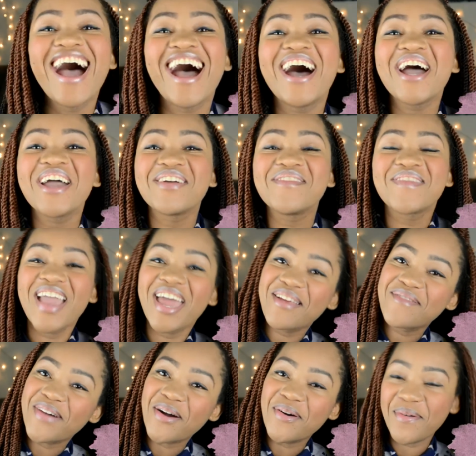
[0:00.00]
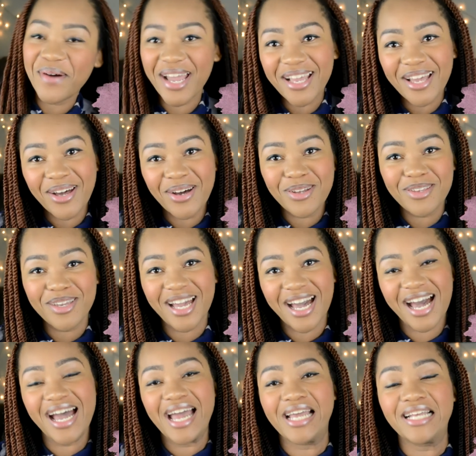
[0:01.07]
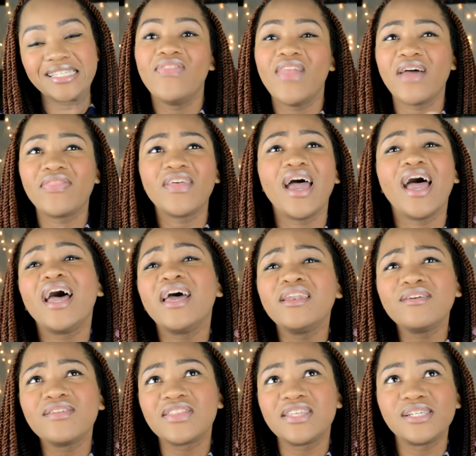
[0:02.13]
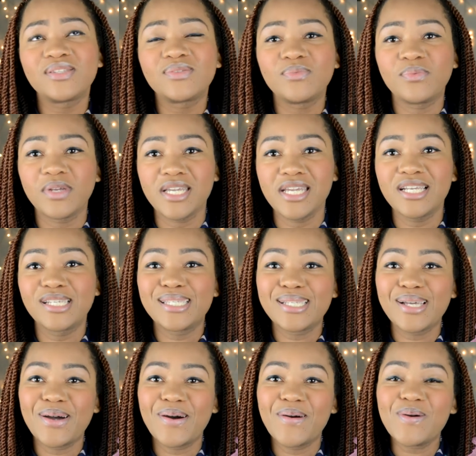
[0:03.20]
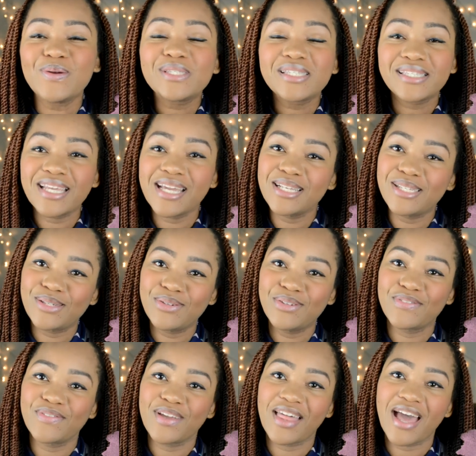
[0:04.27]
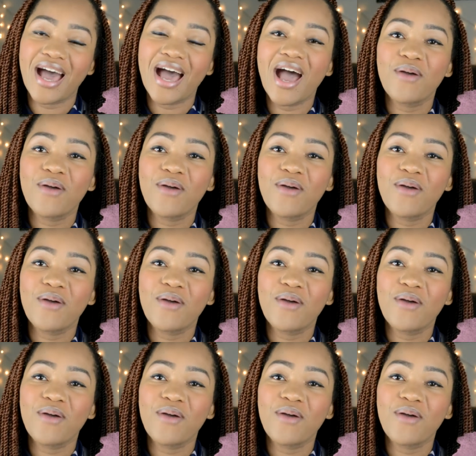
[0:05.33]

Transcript: I am getting my white coat, you guys, at the end of this week, so stay tuned for that.